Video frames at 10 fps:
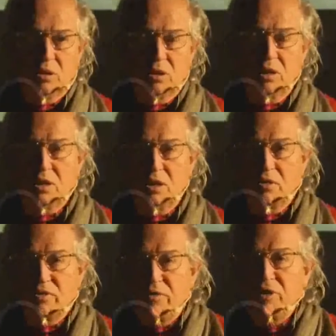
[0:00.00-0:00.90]
he
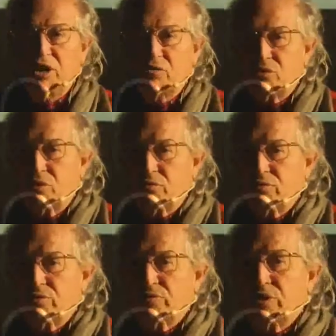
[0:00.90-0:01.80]
arrived in
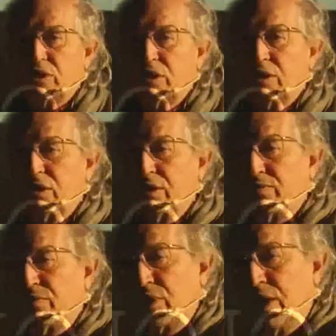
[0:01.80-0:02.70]
Rome,
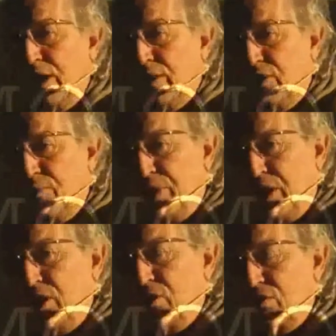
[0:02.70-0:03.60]
the
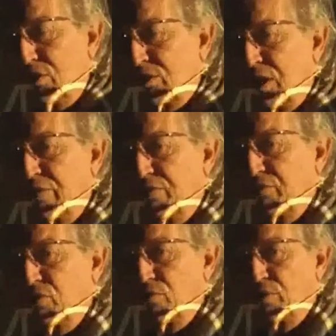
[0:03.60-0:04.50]
beginning of his life in
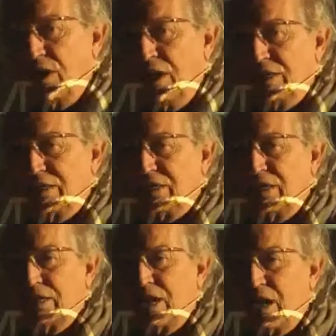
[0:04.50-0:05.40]
Rome,
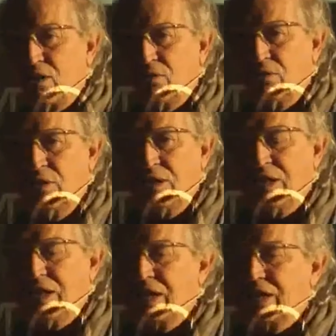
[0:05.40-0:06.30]
till now,
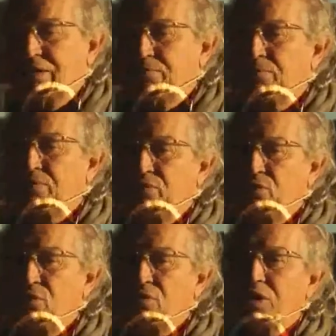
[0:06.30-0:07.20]

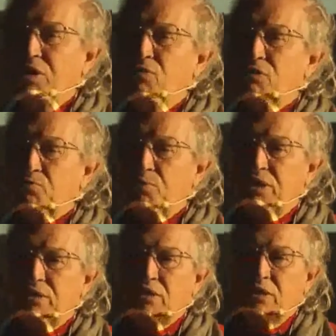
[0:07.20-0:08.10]
before he was
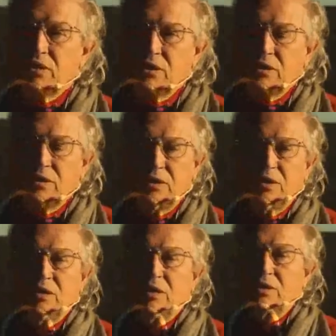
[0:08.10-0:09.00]
painting
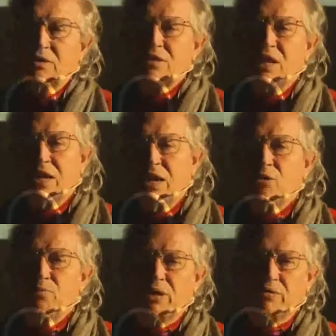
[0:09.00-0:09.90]
some kind
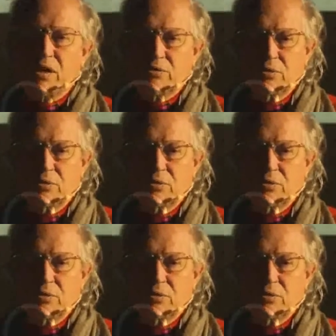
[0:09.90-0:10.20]
of background.